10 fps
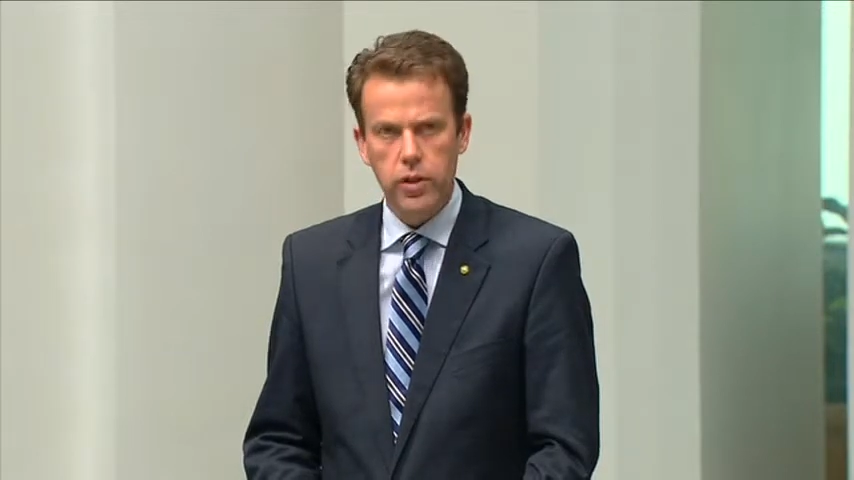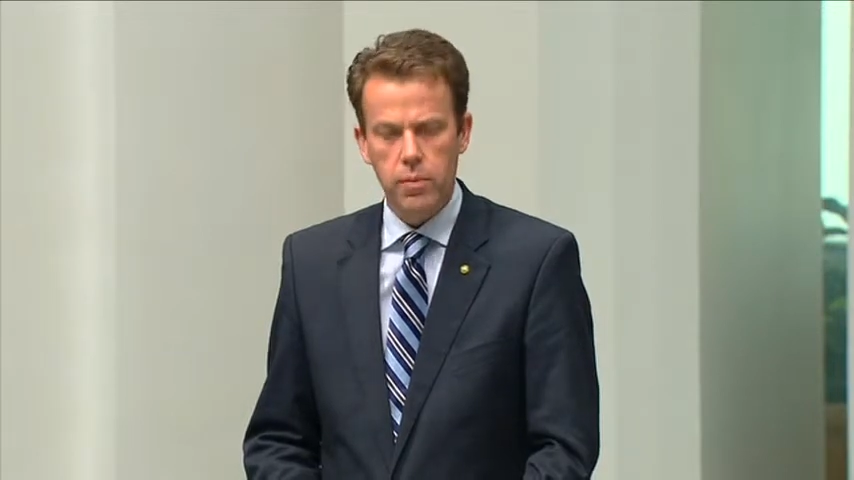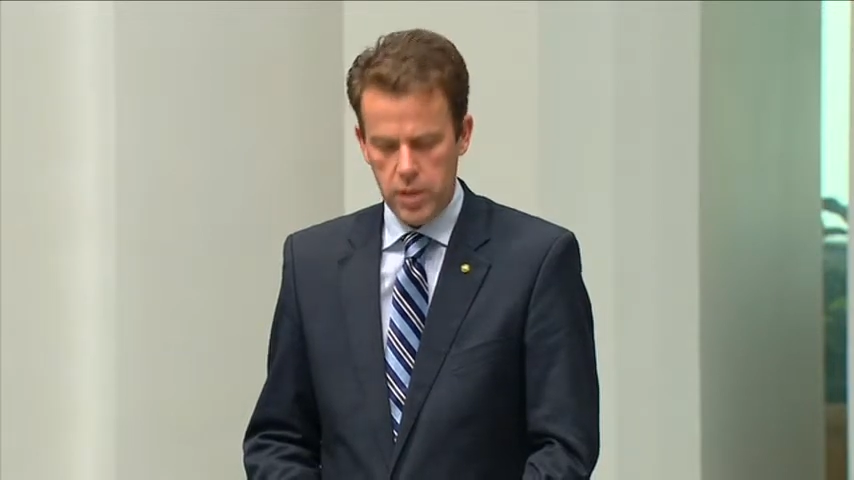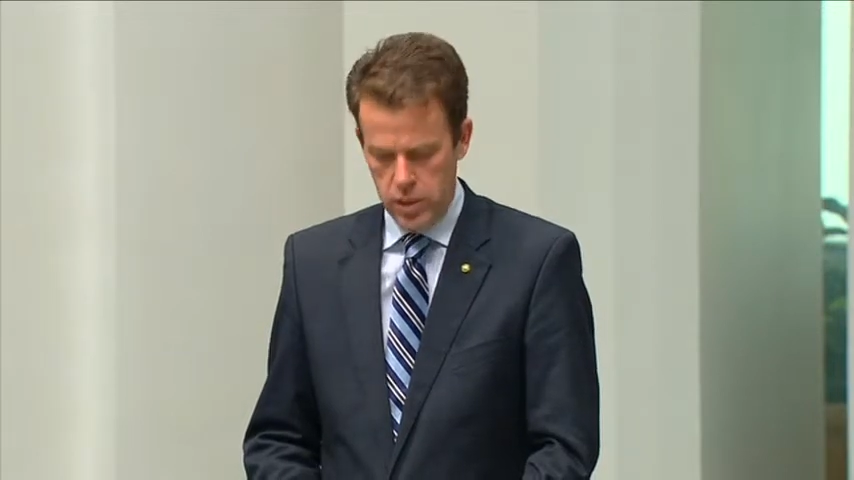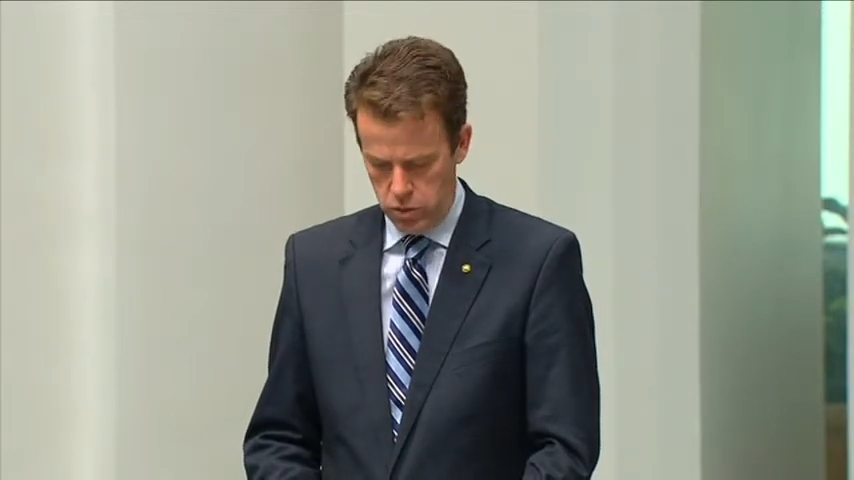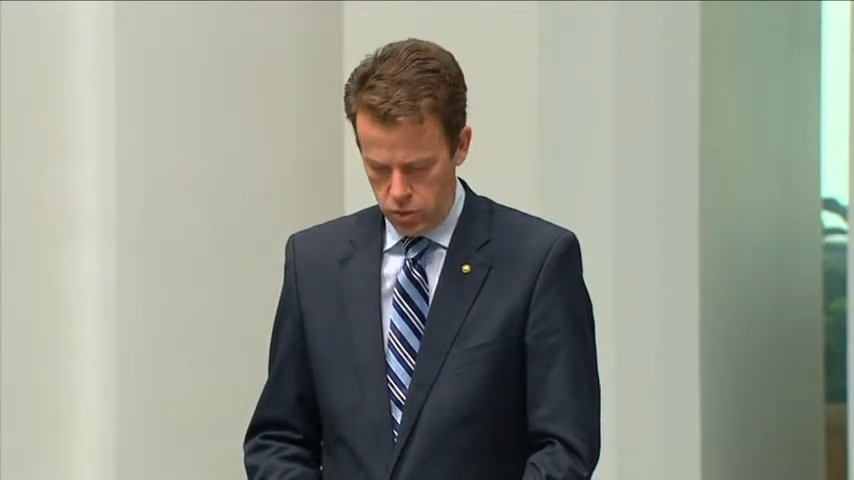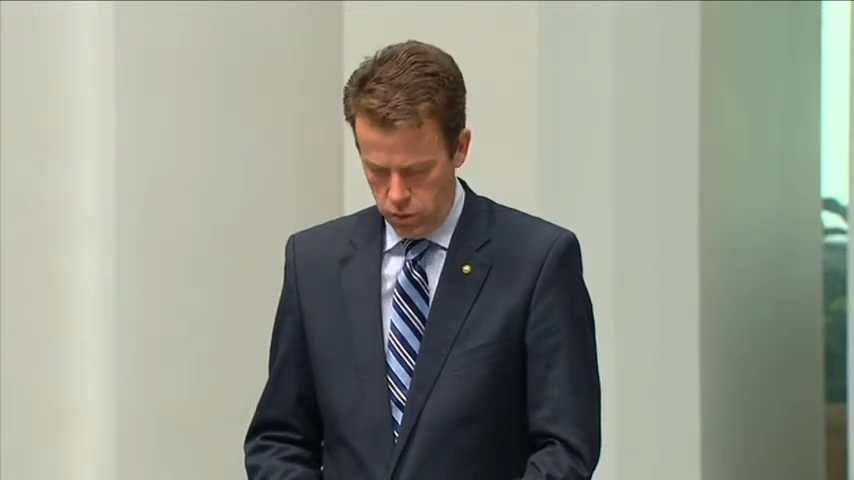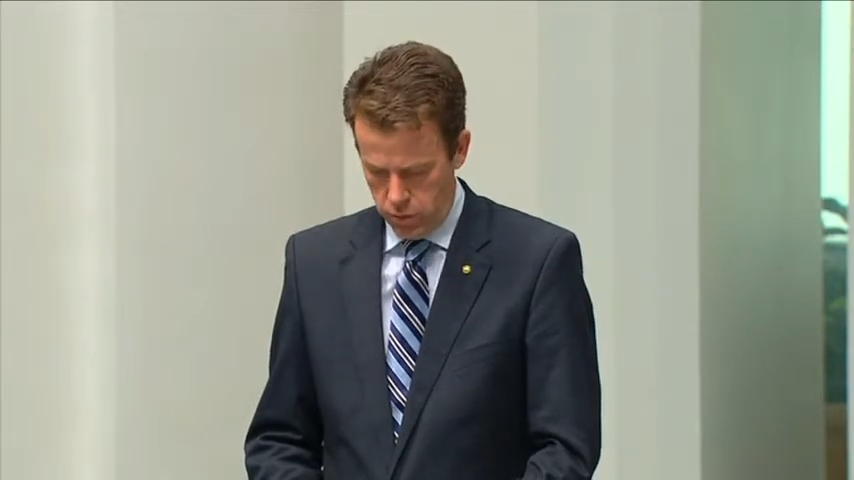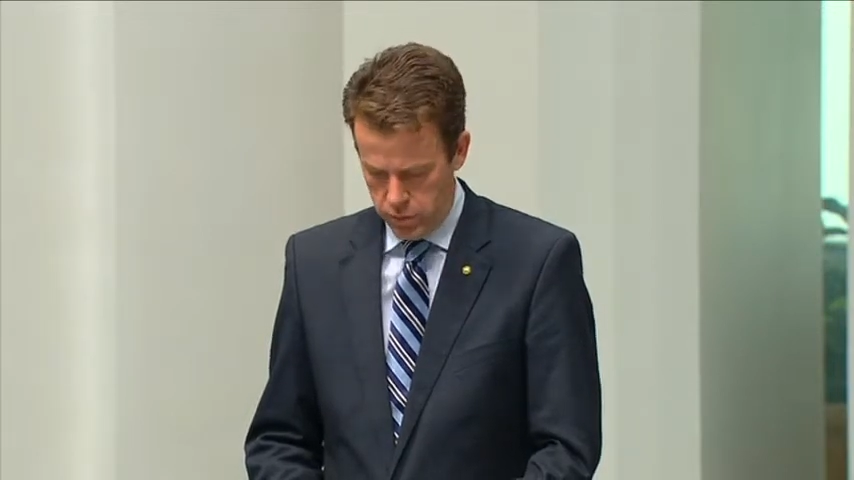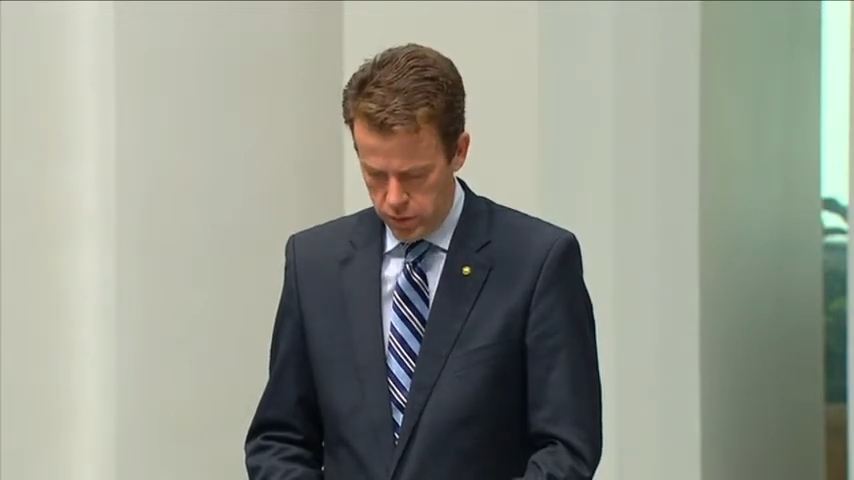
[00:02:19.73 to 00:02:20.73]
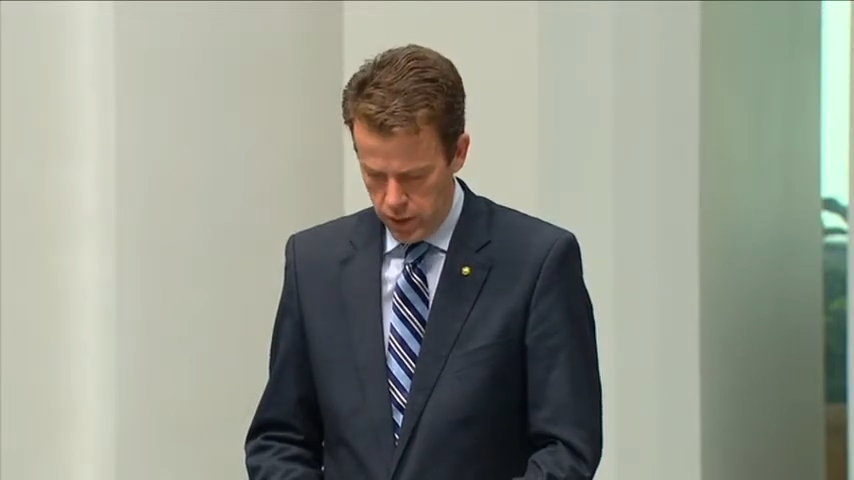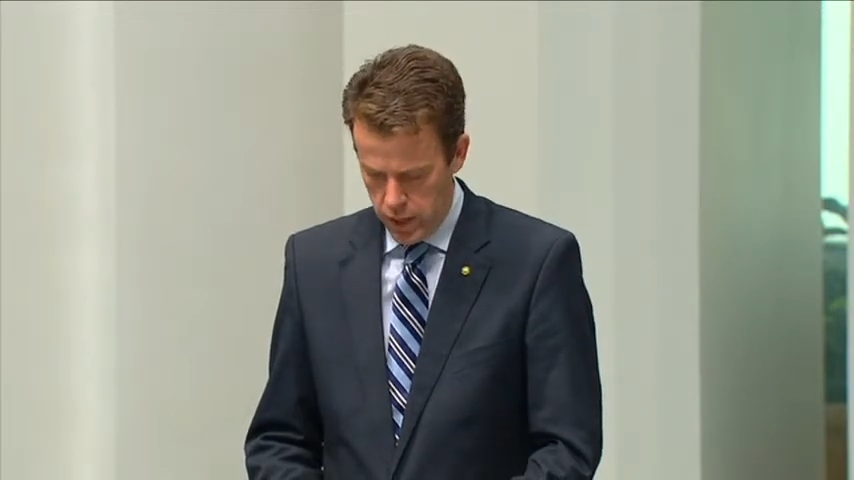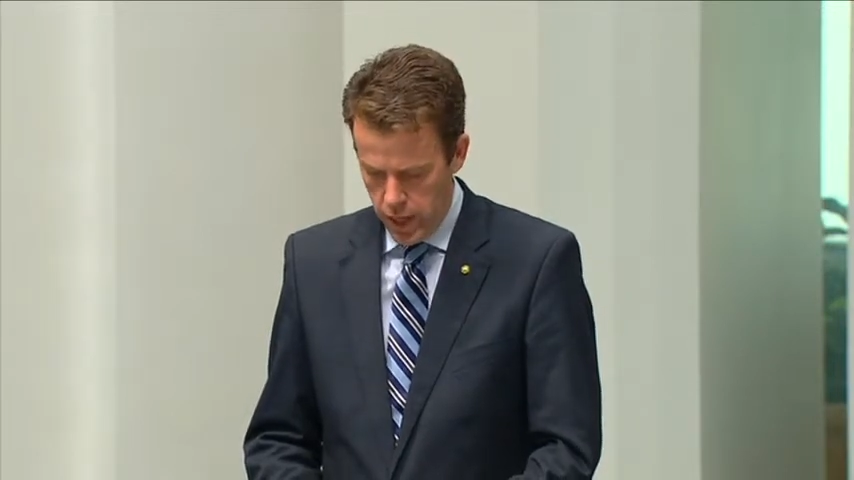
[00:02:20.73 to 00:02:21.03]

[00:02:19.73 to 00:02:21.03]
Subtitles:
liberties groups,